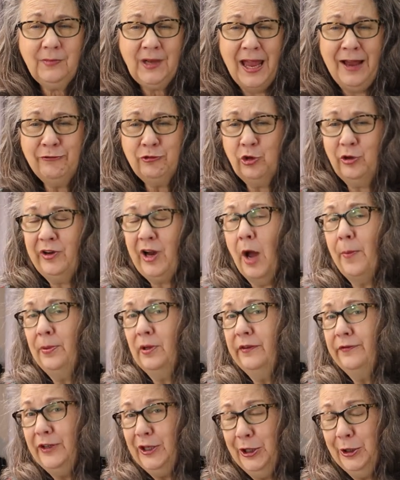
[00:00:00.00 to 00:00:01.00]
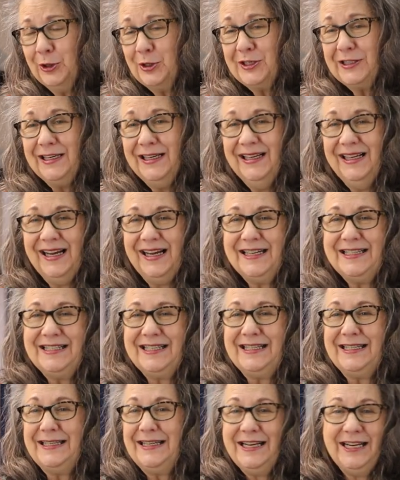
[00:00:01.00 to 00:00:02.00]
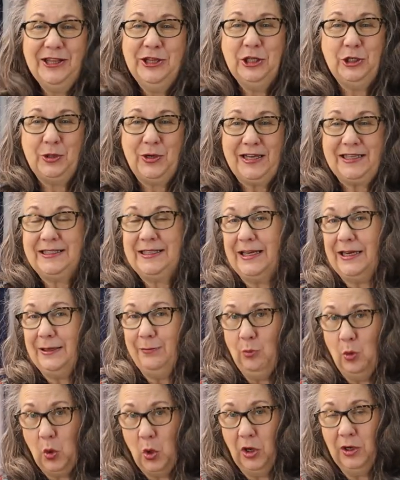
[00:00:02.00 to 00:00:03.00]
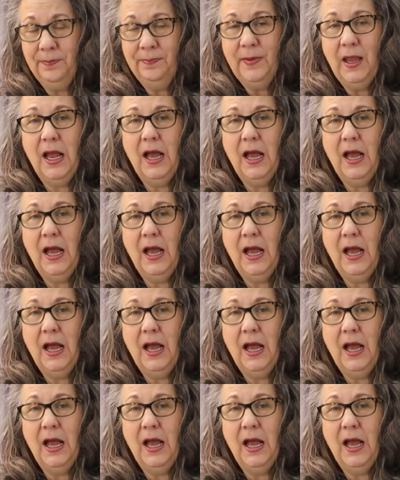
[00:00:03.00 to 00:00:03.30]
After a couple of years, I didn't need the dress anymore.